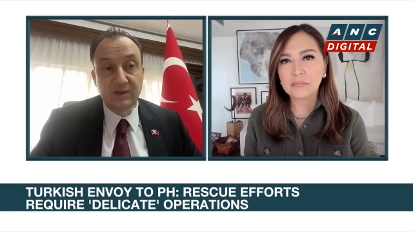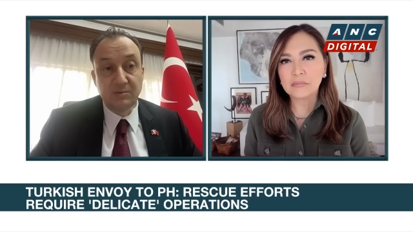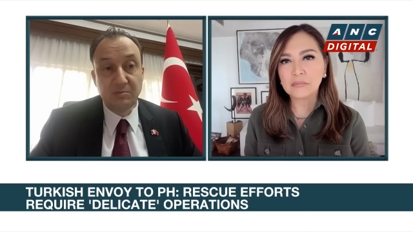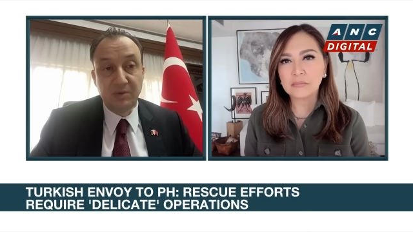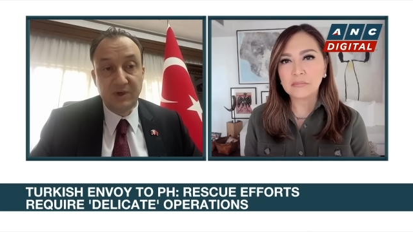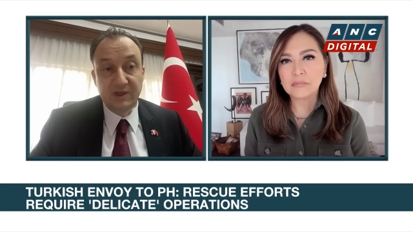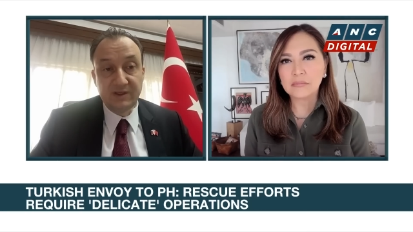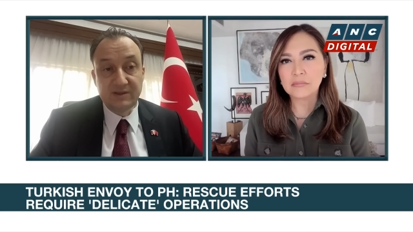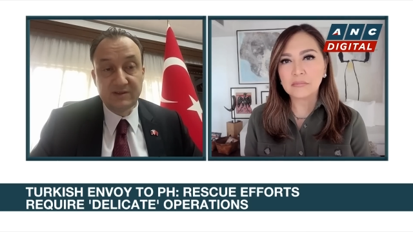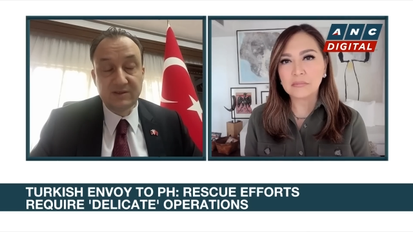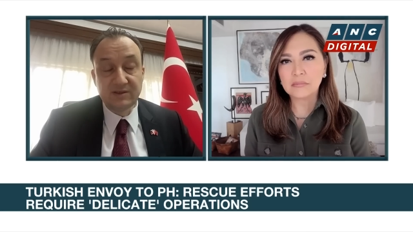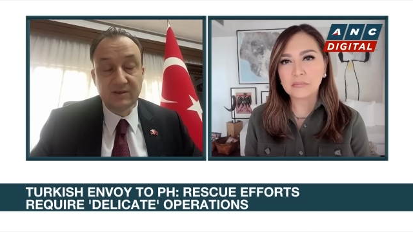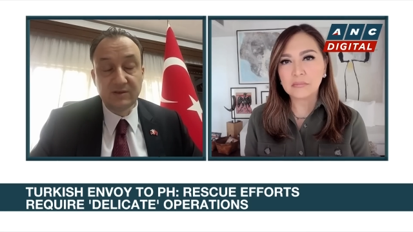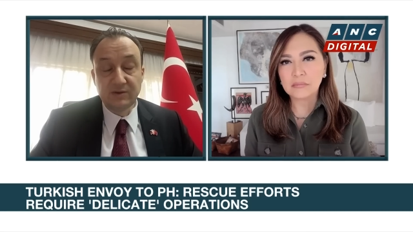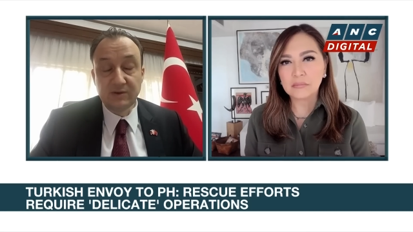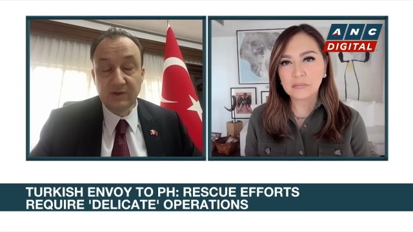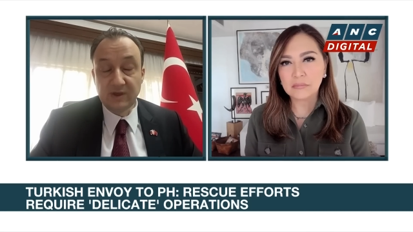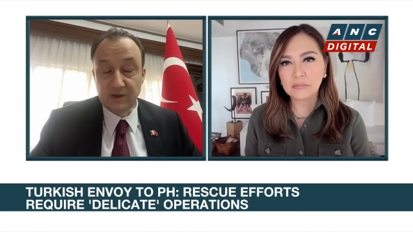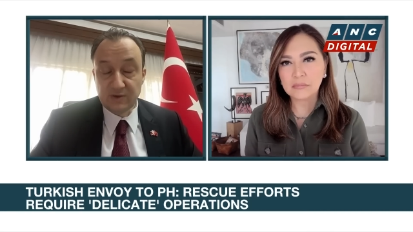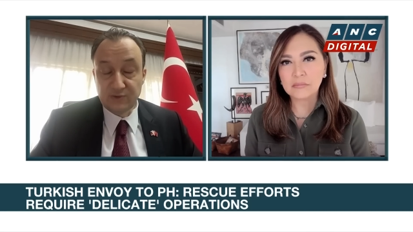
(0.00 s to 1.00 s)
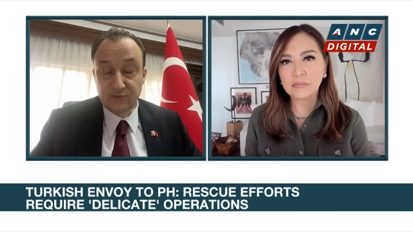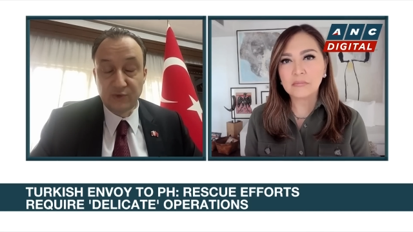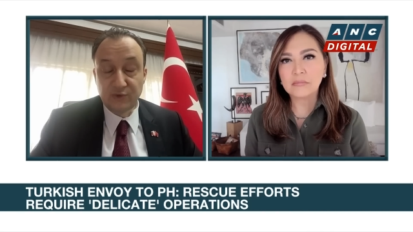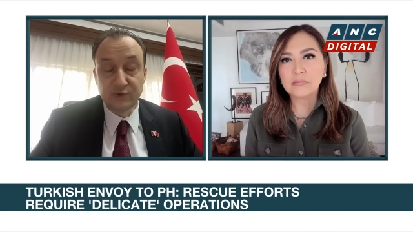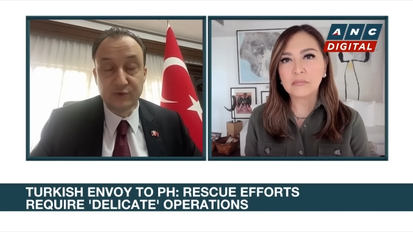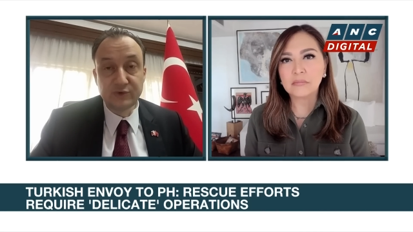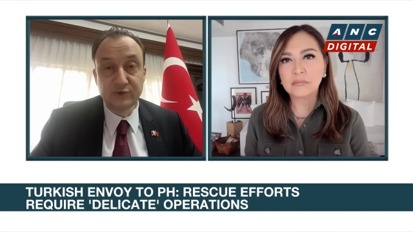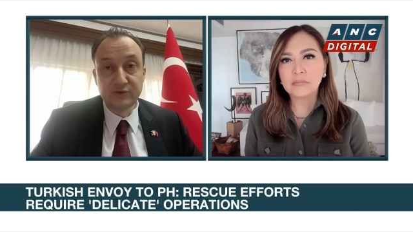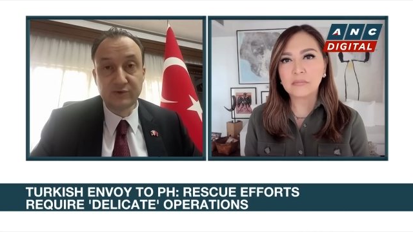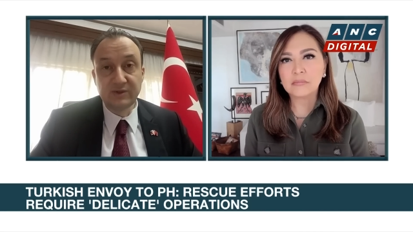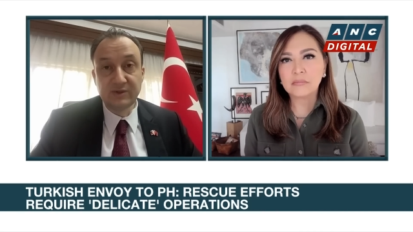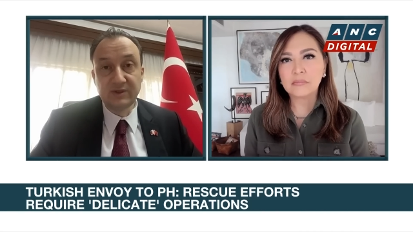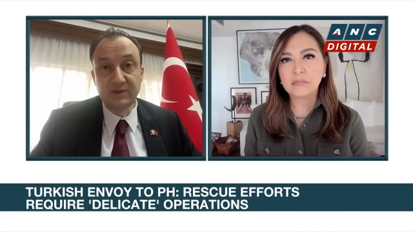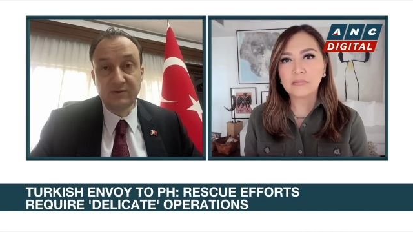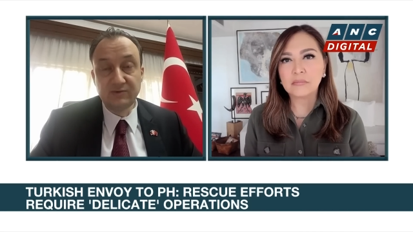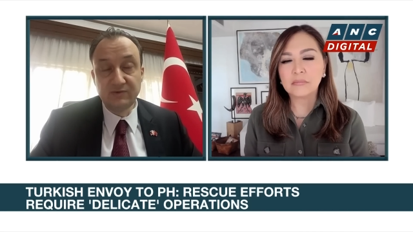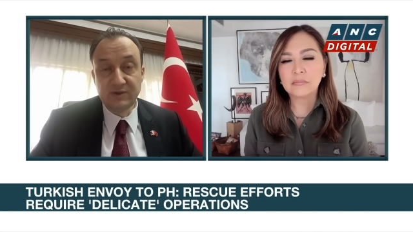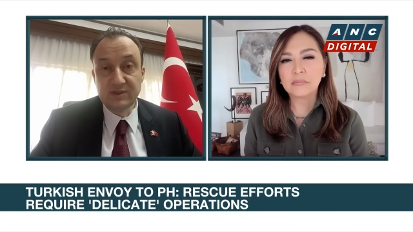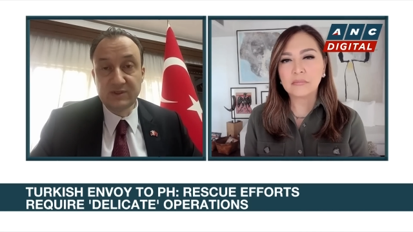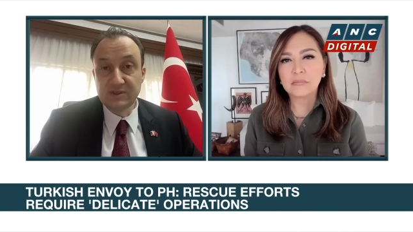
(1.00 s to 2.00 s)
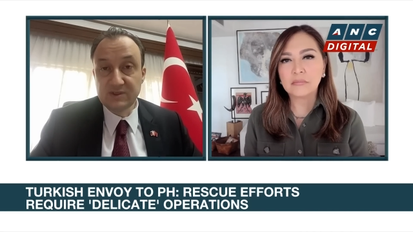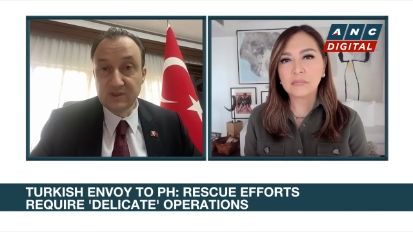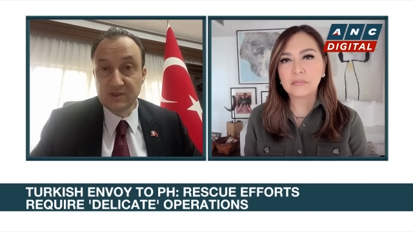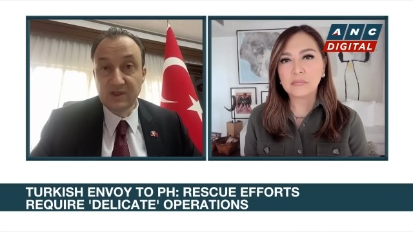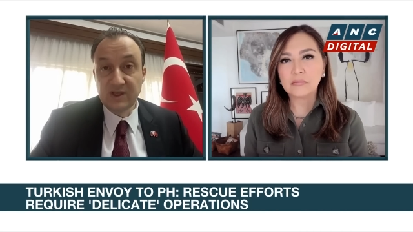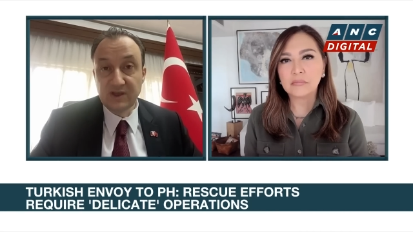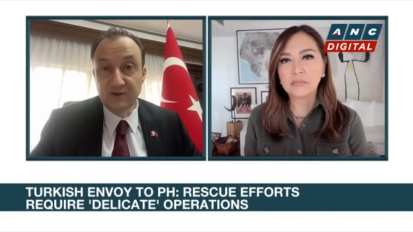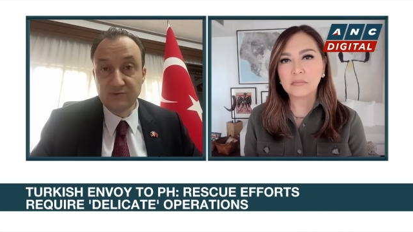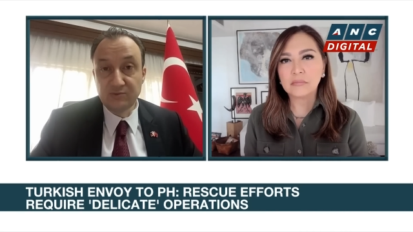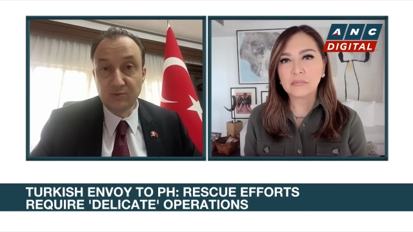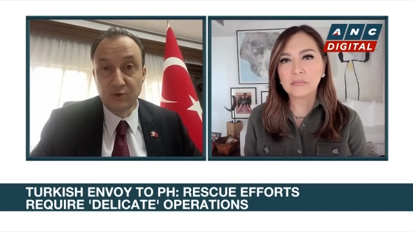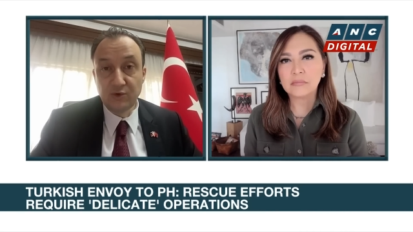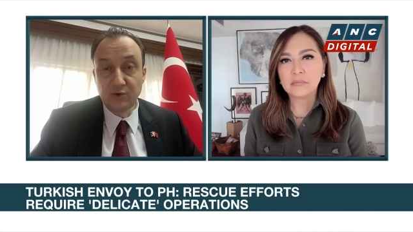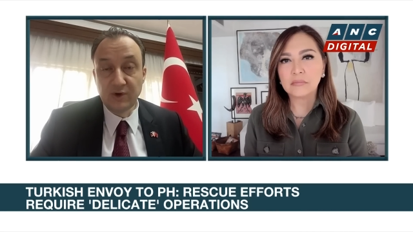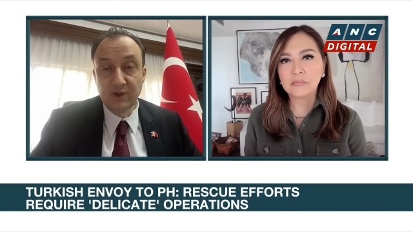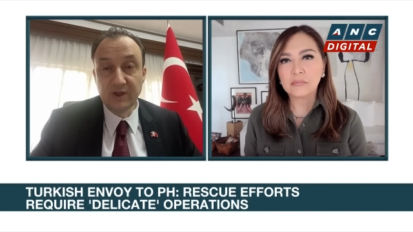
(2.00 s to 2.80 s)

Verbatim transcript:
Speaker 1: but unfortunately we still have more.